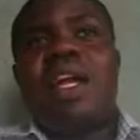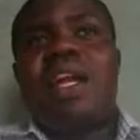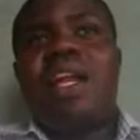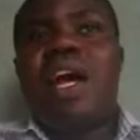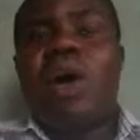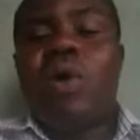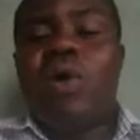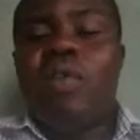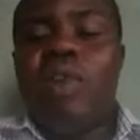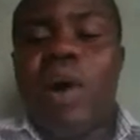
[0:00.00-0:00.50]

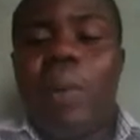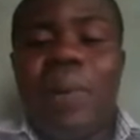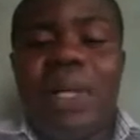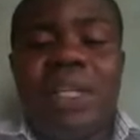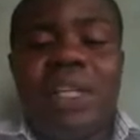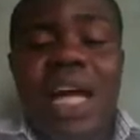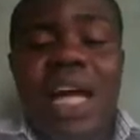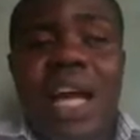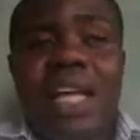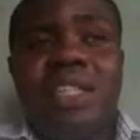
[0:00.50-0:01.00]
lack of
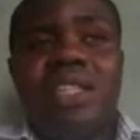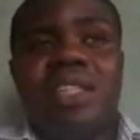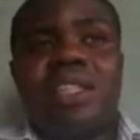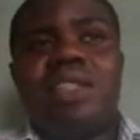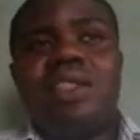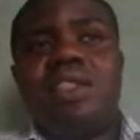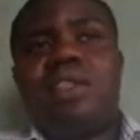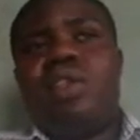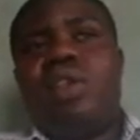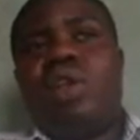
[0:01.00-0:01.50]
appetite,
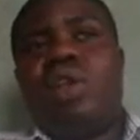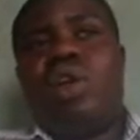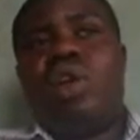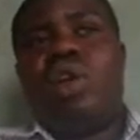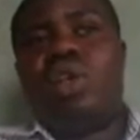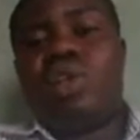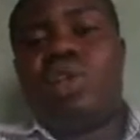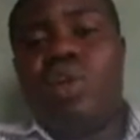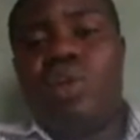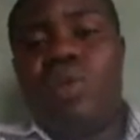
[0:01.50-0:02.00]

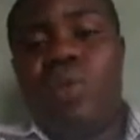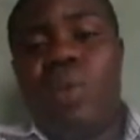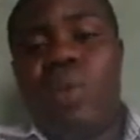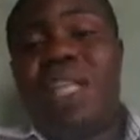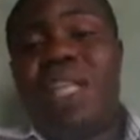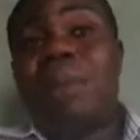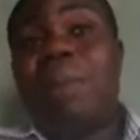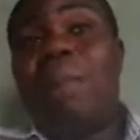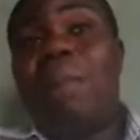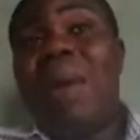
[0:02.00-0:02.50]
loss of
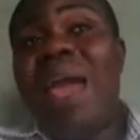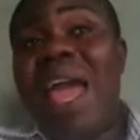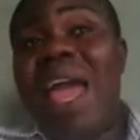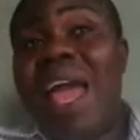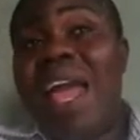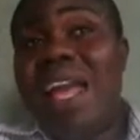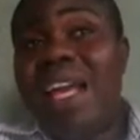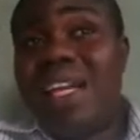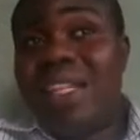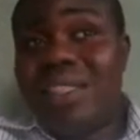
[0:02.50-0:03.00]
weight,
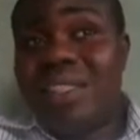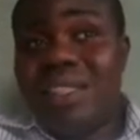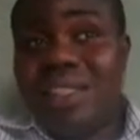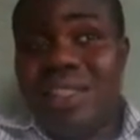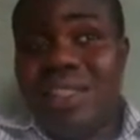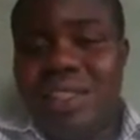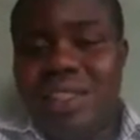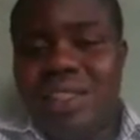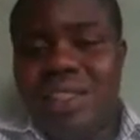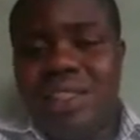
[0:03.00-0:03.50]

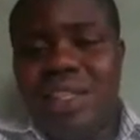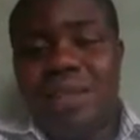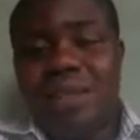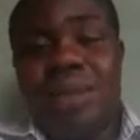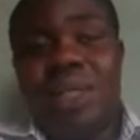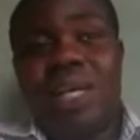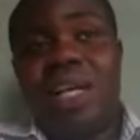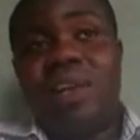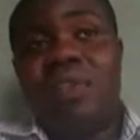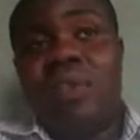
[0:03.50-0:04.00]
pains,
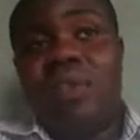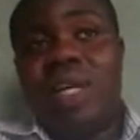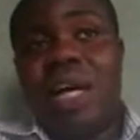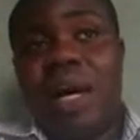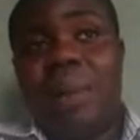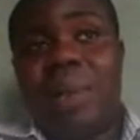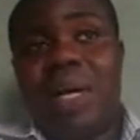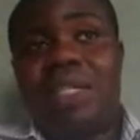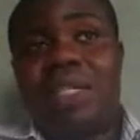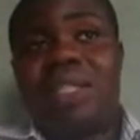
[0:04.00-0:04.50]
especially for
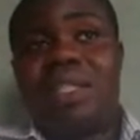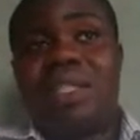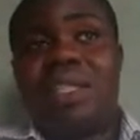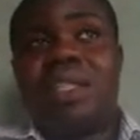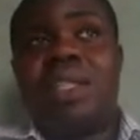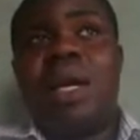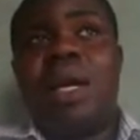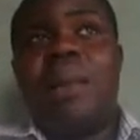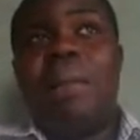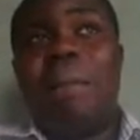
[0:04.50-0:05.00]
that
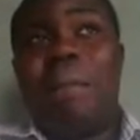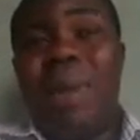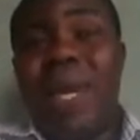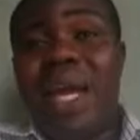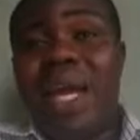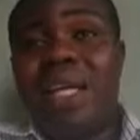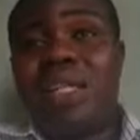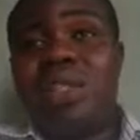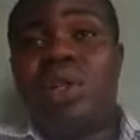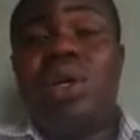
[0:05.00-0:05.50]
mastitis.
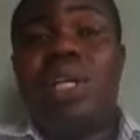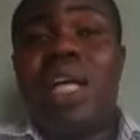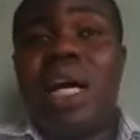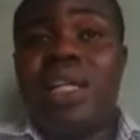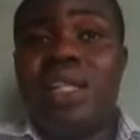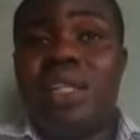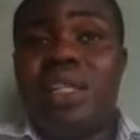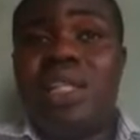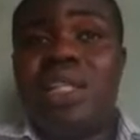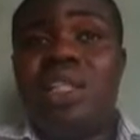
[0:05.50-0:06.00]
Pains,
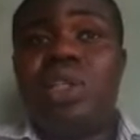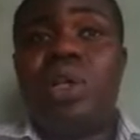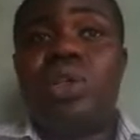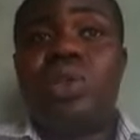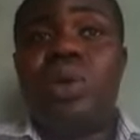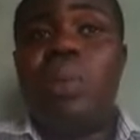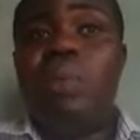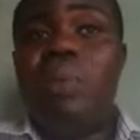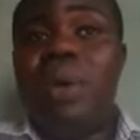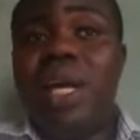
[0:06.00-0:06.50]
other diseases
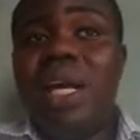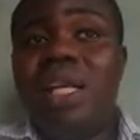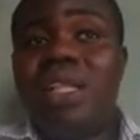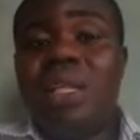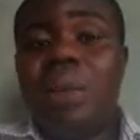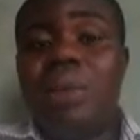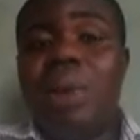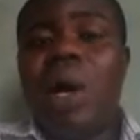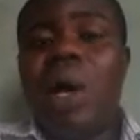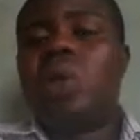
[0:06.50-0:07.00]
also
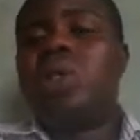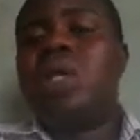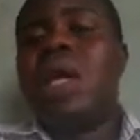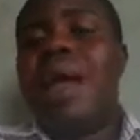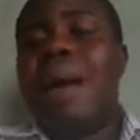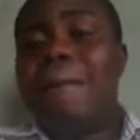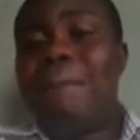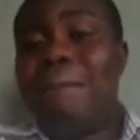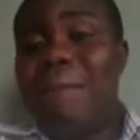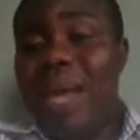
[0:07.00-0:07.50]
brings about
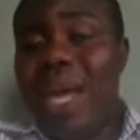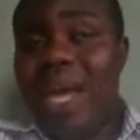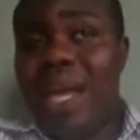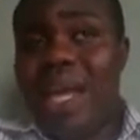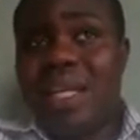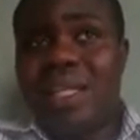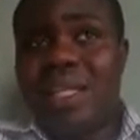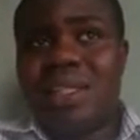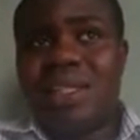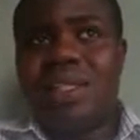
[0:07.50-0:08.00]

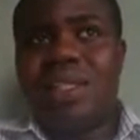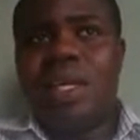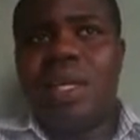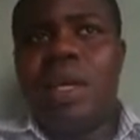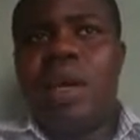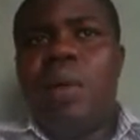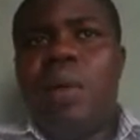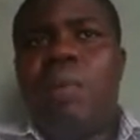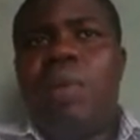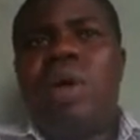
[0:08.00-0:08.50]
pains.
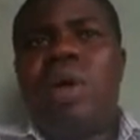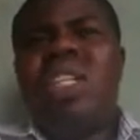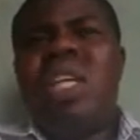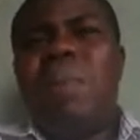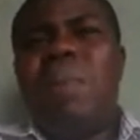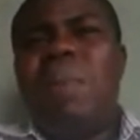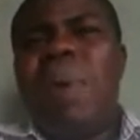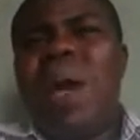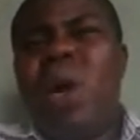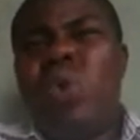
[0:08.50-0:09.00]
But
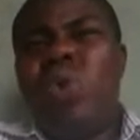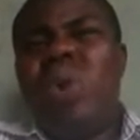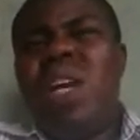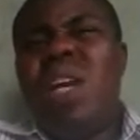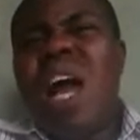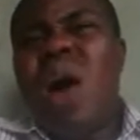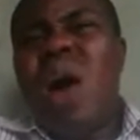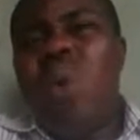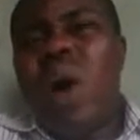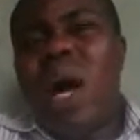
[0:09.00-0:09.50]
the
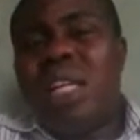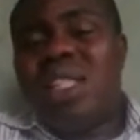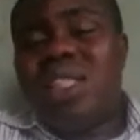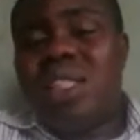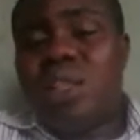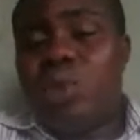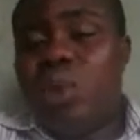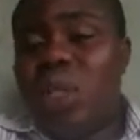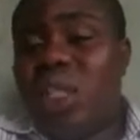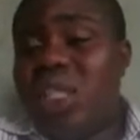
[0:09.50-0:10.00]
peculiar
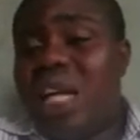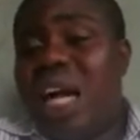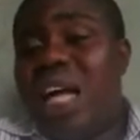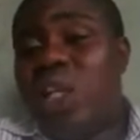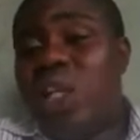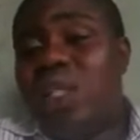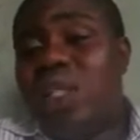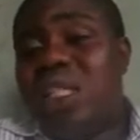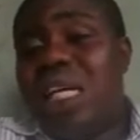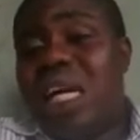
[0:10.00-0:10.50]
ones, which
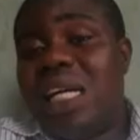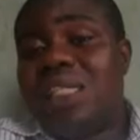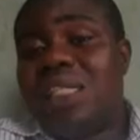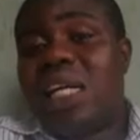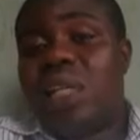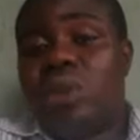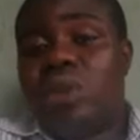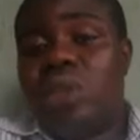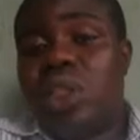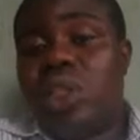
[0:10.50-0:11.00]
are not the
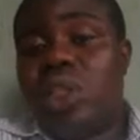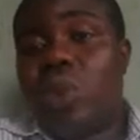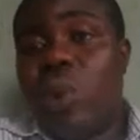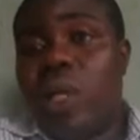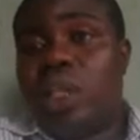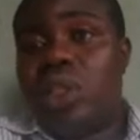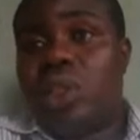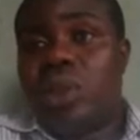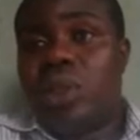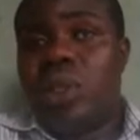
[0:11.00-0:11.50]
answers to this
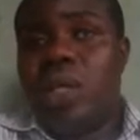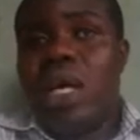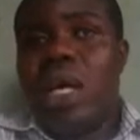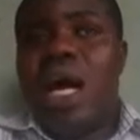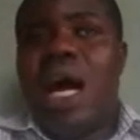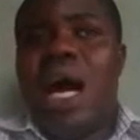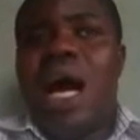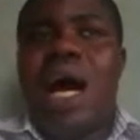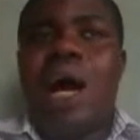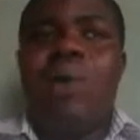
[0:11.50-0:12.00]
question,
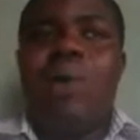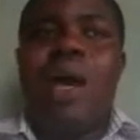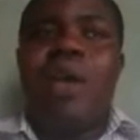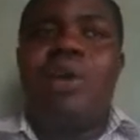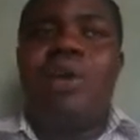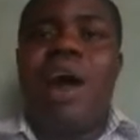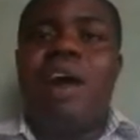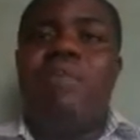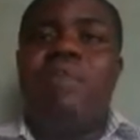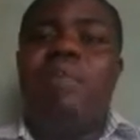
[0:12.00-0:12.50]
are
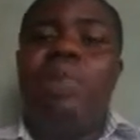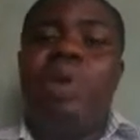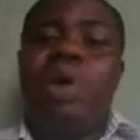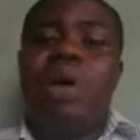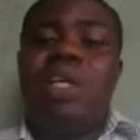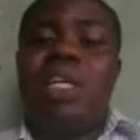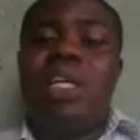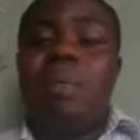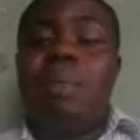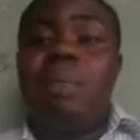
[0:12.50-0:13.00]
where you have
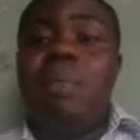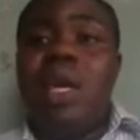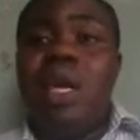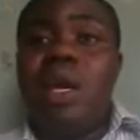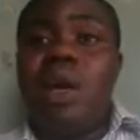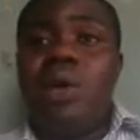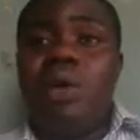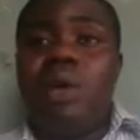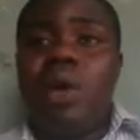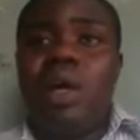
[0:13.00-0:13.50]
blood in
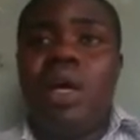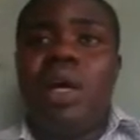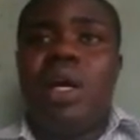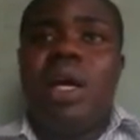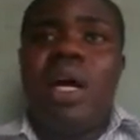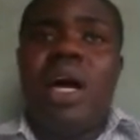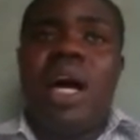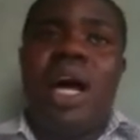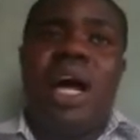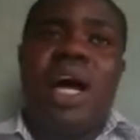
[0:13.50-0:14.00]
milk,
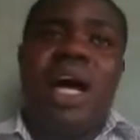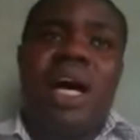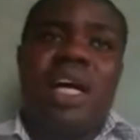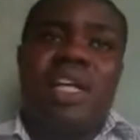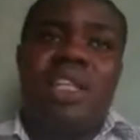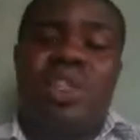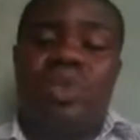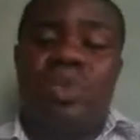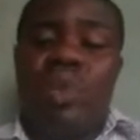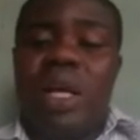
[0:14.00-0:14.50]

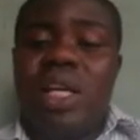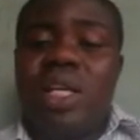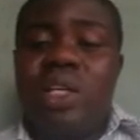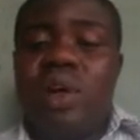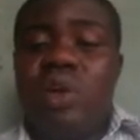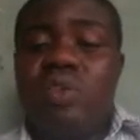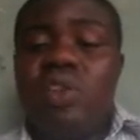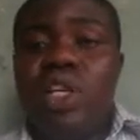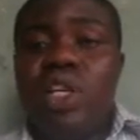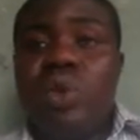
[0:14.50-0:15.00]
uh,
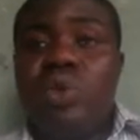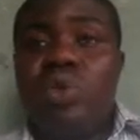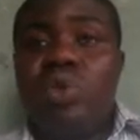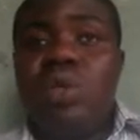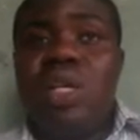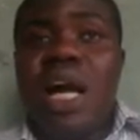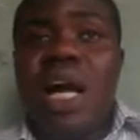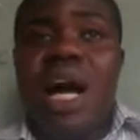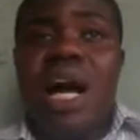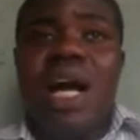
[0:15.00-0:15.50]
swelling of the
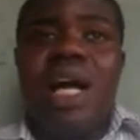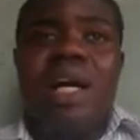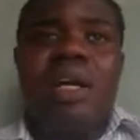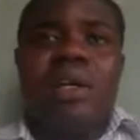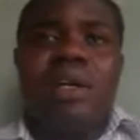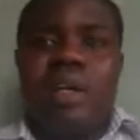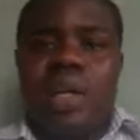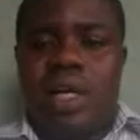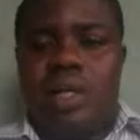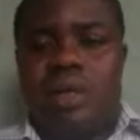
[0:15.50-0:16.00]
udder,
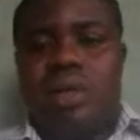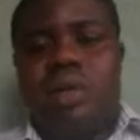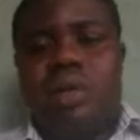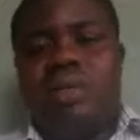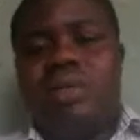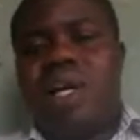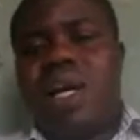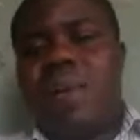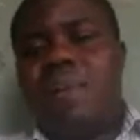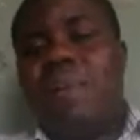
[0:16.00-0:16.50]
and all
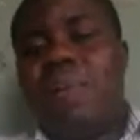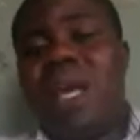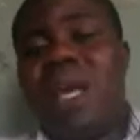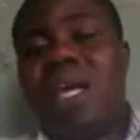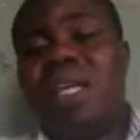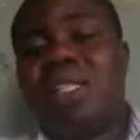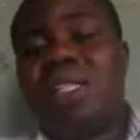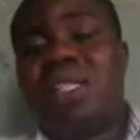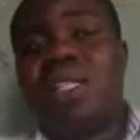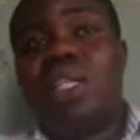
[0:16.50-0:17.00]
of that,
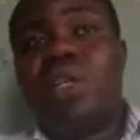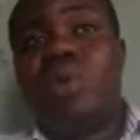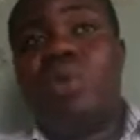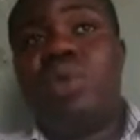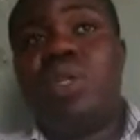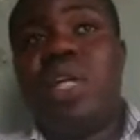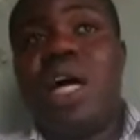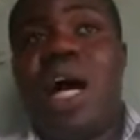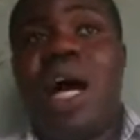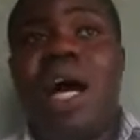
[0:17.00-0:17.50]
pains in the
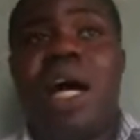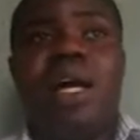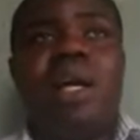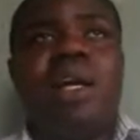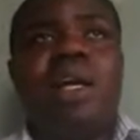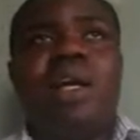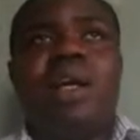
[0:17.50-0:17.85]
udder.